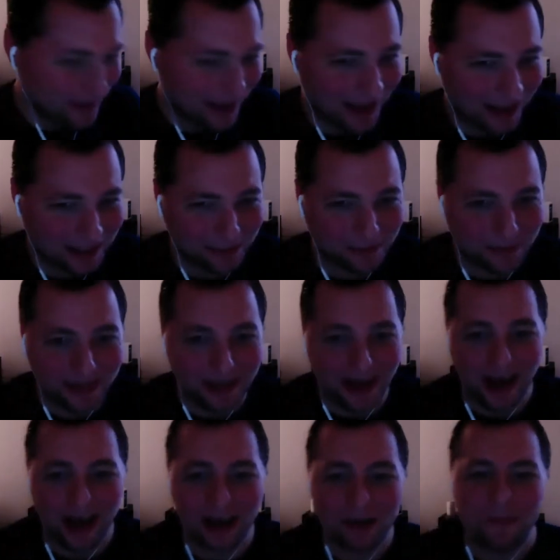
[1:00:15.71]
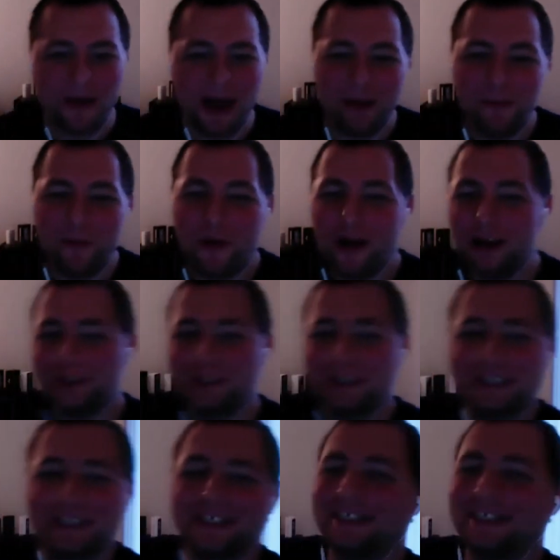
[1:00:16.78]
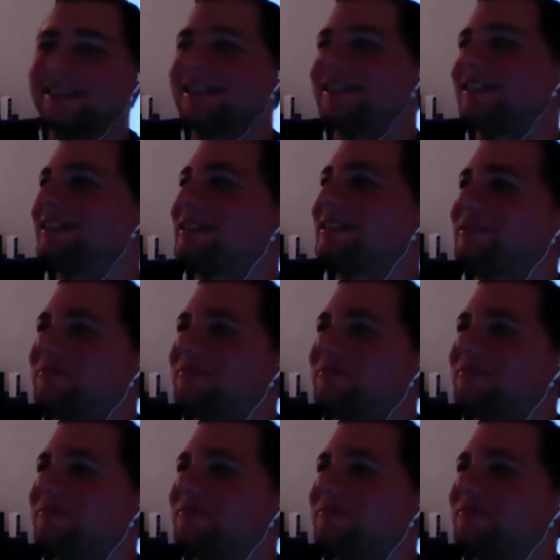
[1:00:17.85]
has been on my watch list since